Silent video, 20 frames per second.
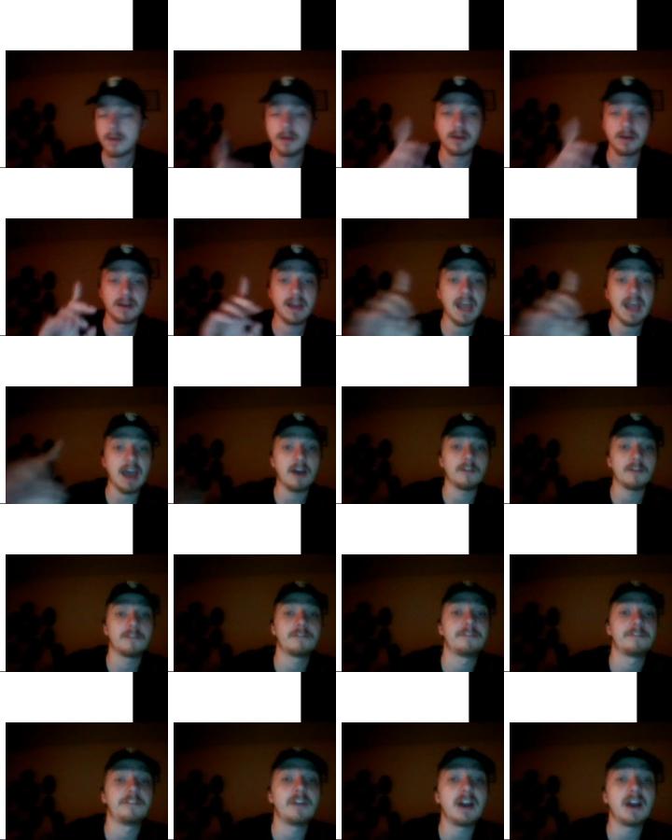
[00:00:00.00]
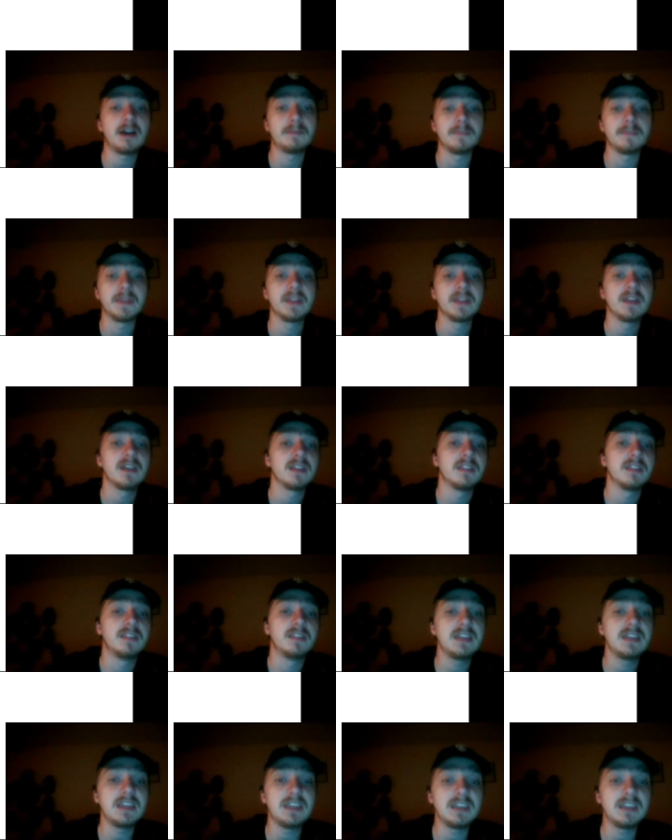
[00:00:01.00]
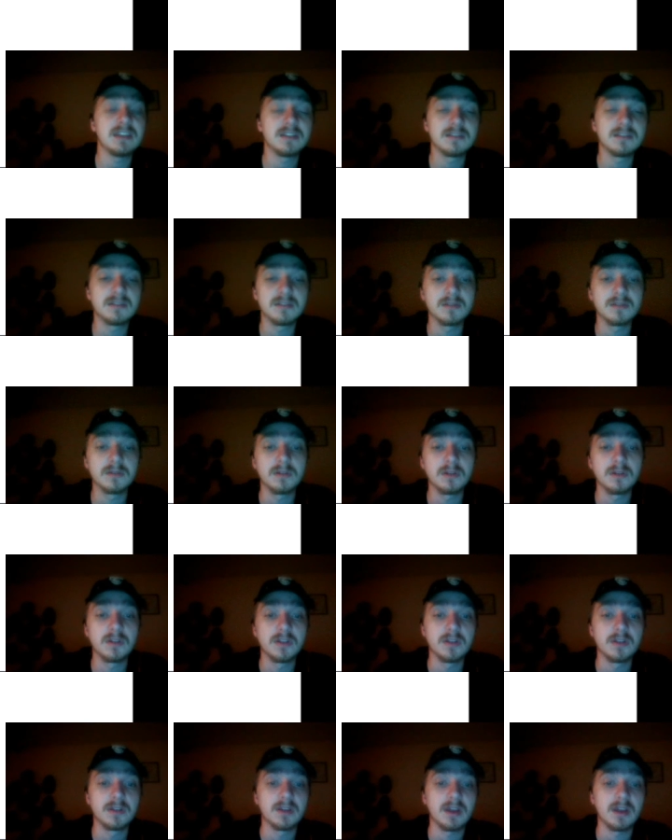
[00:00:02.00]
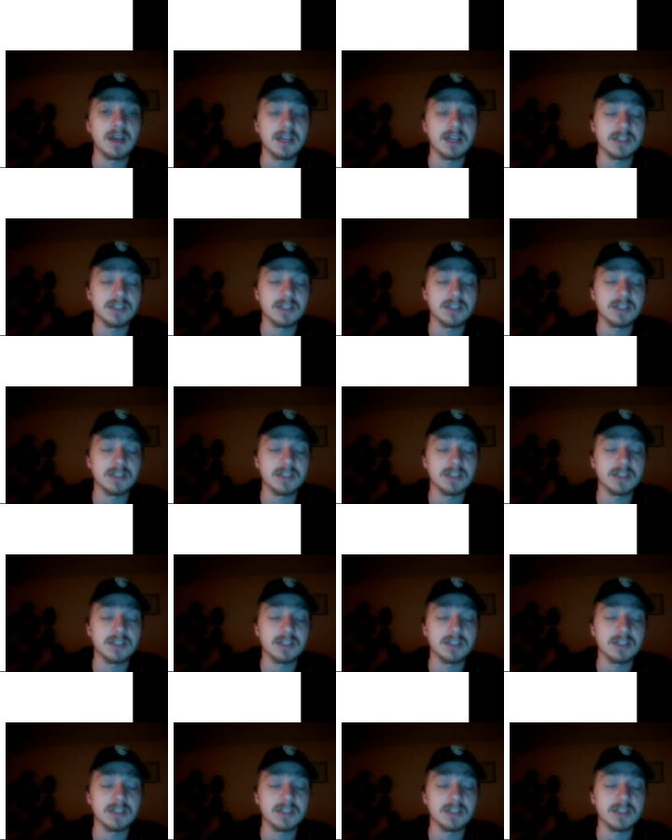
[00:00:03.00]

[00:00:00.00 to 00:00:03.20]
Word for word: Now, from the uh,